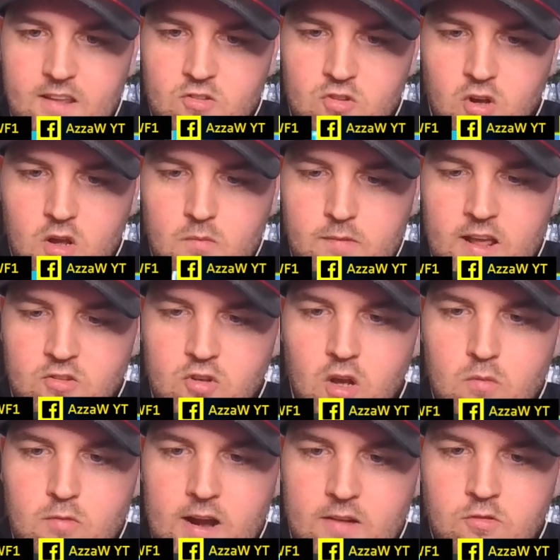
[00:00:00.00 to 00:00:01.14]

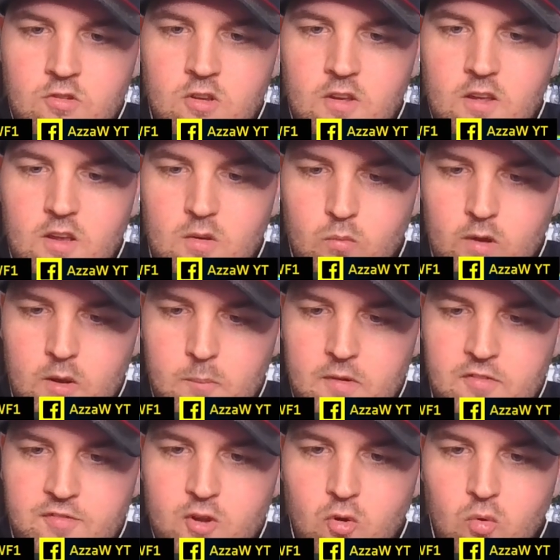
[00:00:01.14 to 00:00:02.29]
time round, it'll be
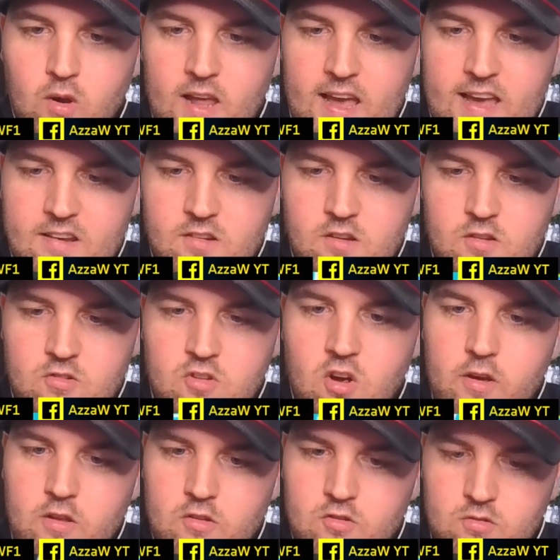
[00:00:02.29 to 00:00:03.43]
fuel and
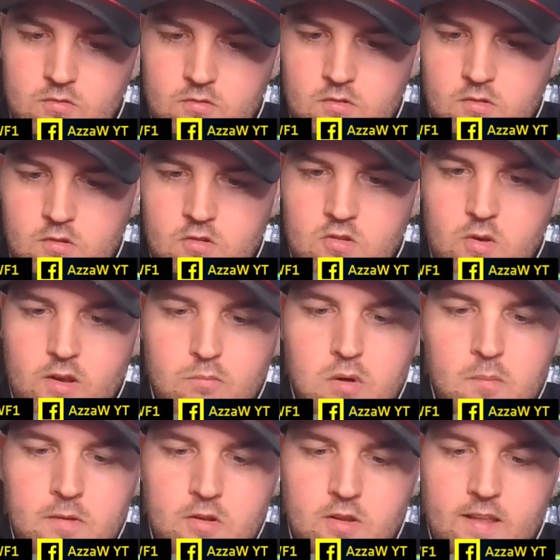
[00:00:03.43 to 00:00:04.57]
tyres. So we can
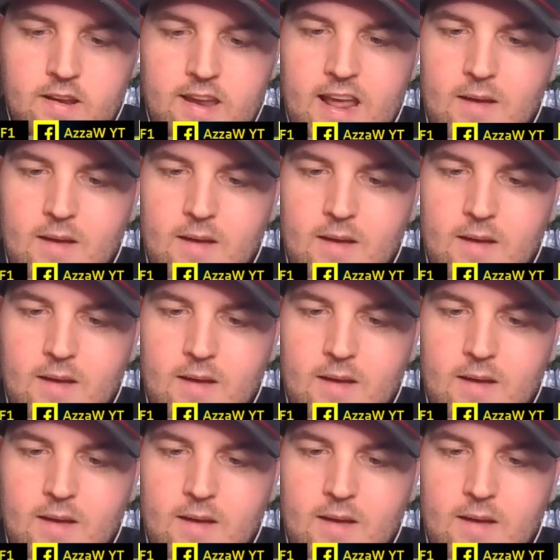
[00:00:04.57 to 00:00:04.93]
probably do that now